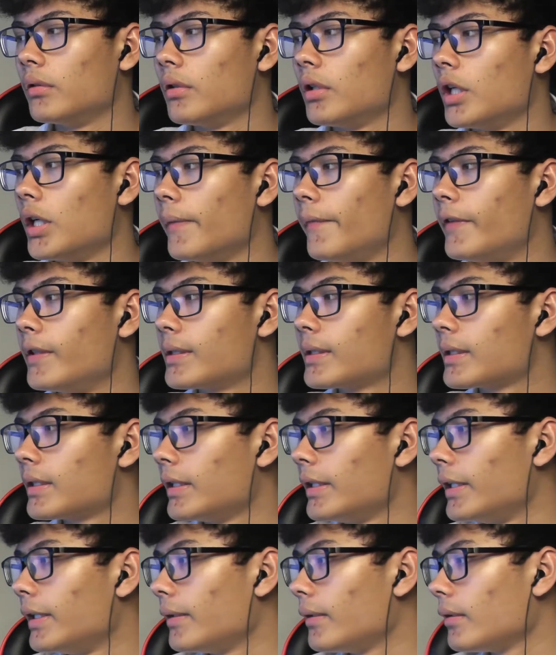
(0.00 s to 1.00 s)

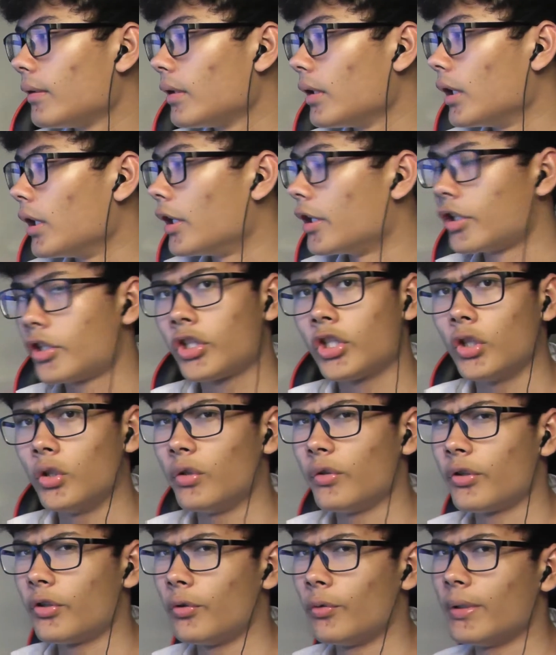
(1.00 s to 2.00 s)
obviously
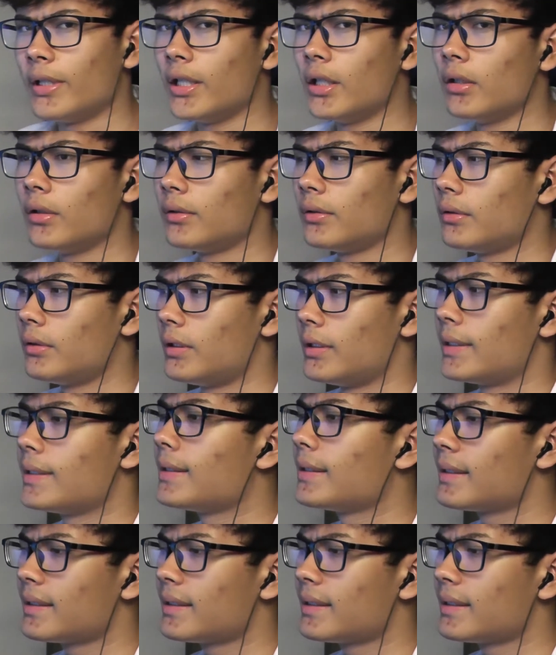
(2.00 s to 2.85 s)
shown throughout. It's,